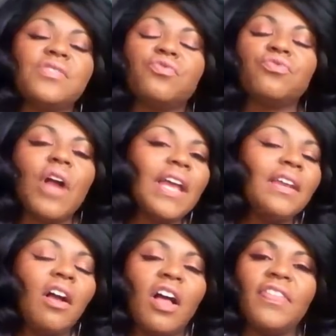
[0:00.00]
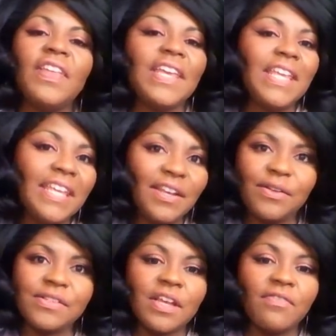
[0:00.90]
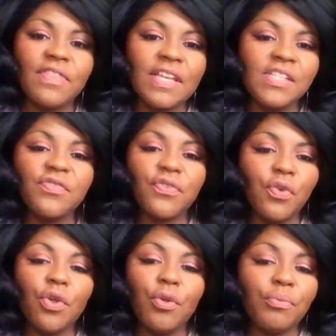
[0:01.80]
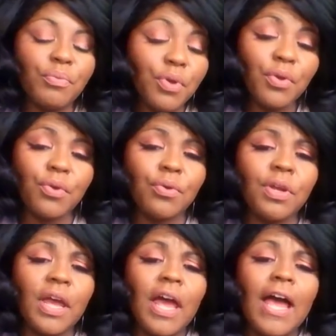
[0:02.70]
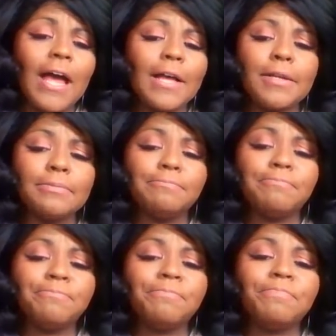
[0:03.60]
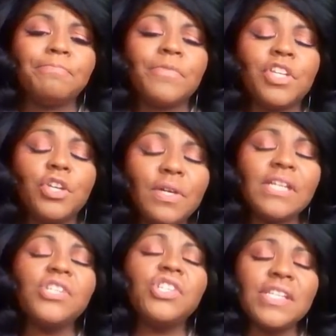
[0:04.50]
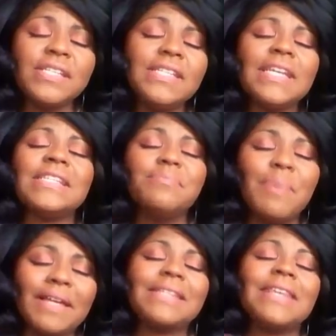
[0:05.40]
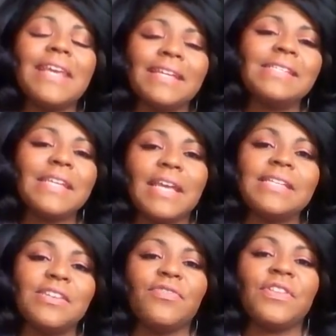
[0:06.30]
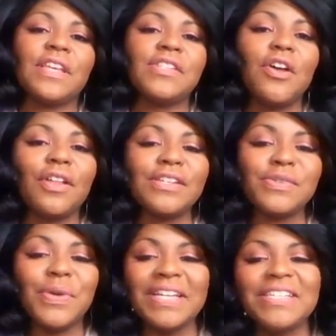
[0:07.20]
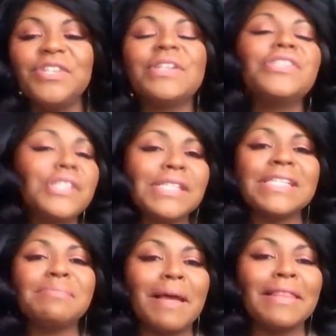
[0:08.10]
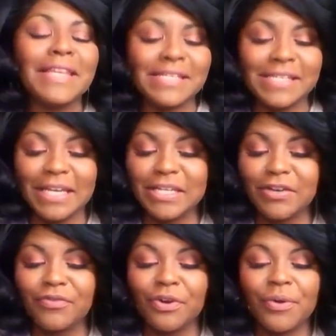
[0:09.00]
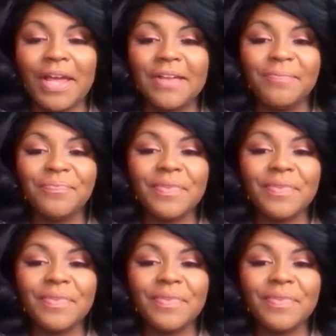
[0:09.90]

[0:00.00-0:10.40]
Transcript: is right on the heels of this full moon, you can just expect things to get different. That's all I just want you to just expect things to get different, okay?